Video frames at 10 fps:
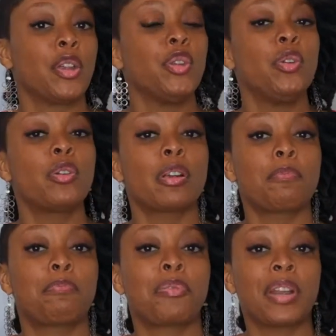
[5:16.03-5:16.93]

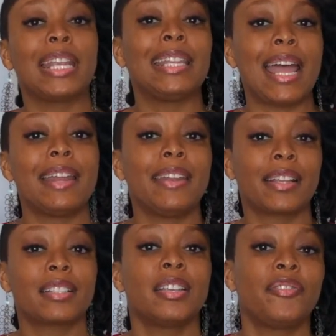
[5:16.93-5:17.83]
You're bringing that
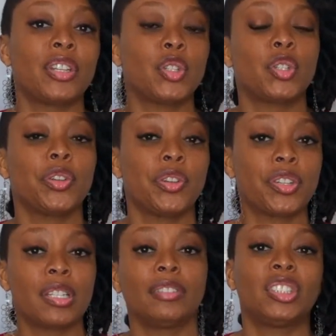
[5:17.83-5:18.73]
negativity to
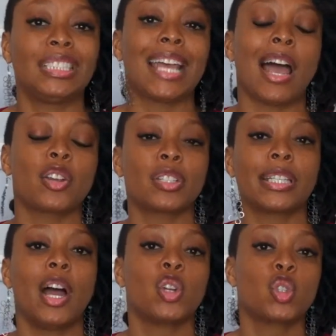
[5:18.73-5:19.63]
yourself. She's
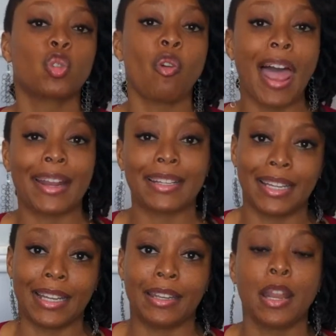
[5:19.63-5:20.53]
actually
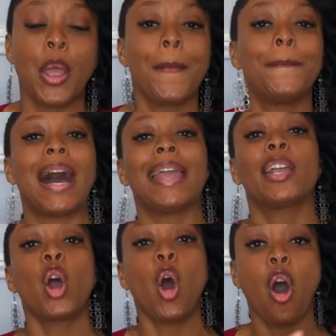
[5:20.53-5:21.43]
attracting it by
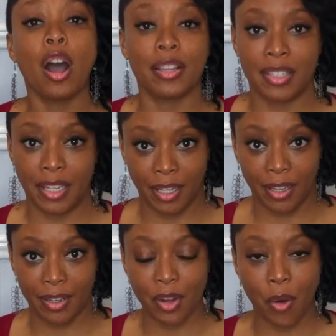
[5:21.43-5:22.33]
causing
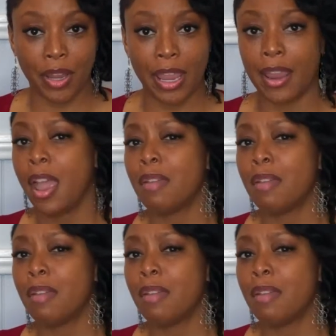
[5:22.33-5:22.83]
it, okay?